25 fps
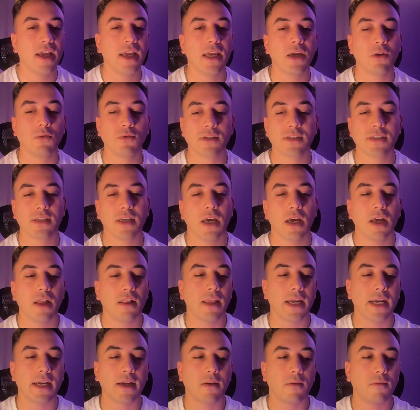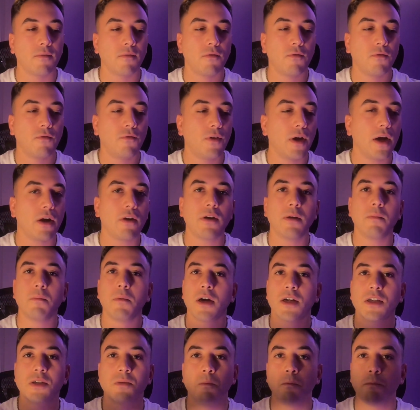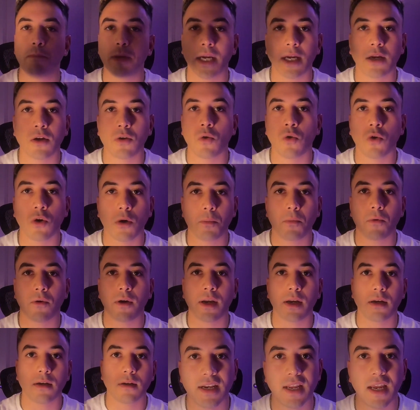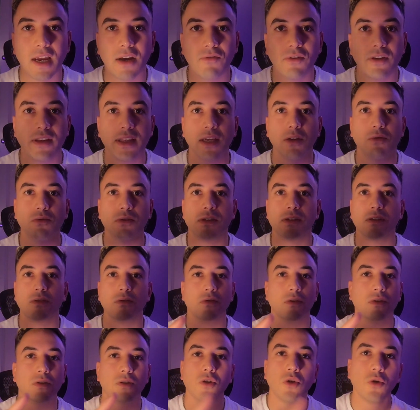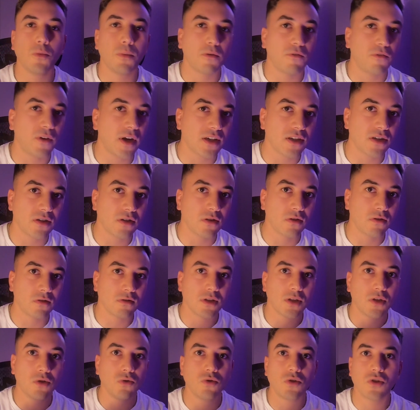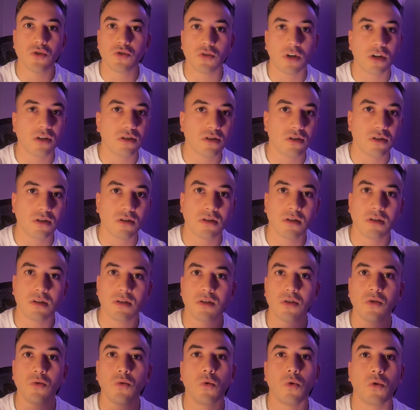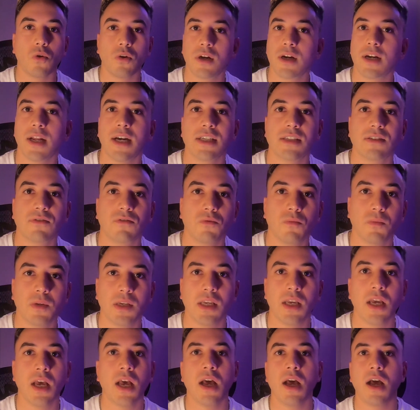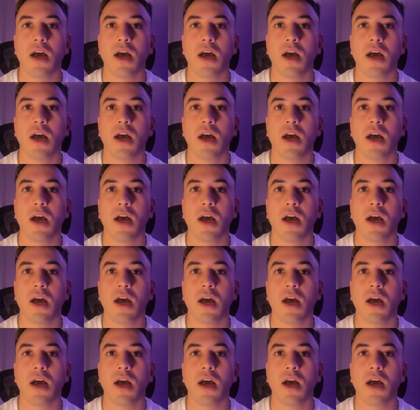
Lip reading: It was like very much big corporate. Everything was too professional, too structured, too organized for me.